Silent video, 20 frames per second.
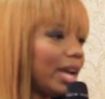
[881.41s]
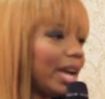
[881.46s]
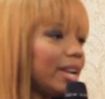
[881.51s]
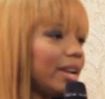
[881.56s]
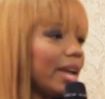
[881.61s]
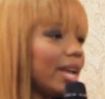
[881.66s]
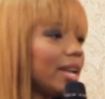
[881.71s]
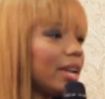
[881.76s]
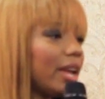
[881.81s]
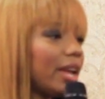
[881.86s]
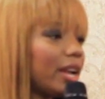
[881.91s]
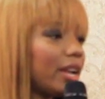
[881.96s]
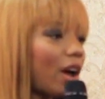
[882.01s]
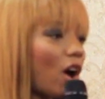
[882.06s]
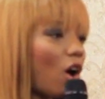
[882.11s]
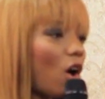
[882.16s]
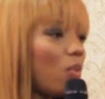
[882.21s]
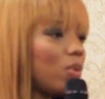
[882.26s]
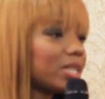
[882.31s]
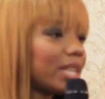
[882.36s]

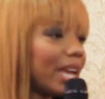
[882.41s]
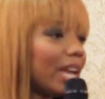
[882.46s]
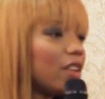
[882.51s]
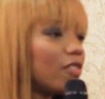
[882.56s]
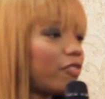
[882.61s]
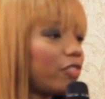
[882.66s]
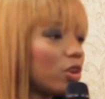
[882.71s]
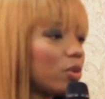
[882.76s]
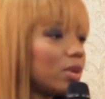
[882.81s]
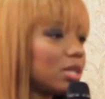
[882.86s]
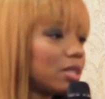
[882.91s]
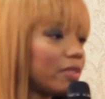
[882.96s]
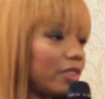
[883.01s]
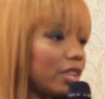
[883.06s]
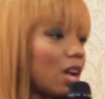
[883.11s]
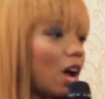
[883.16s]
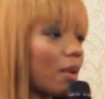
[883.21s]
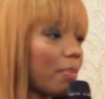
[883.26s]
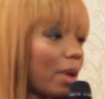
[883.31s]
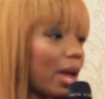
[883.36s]
And always the influence of
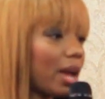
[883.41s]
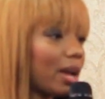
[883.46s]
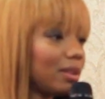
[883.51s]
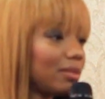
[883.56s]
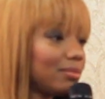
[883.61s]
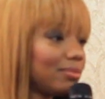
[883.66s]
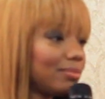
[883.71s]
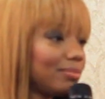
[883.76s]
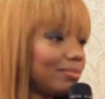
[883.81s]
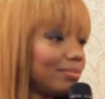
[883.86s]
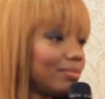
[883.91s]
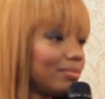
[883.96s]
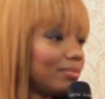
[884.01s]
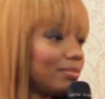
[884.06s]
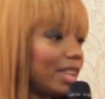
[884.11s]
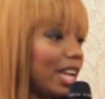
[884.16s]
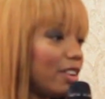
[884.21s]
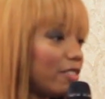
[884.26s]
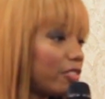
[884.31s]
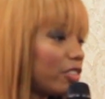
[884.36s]
a young man
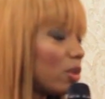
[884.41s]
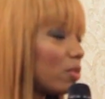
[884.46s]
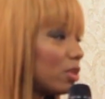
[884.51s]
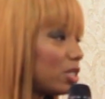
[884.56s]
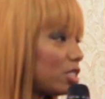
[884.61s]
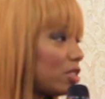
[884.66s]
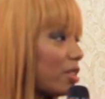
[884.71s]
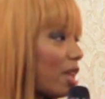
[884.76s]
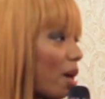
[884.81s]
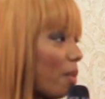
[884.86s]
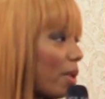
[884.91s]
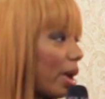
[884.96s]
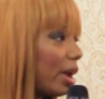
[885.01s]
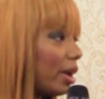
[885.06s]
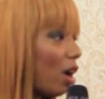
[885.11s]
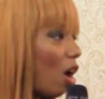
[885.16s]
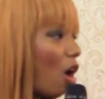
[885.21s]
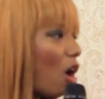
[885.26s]
influenced her that way.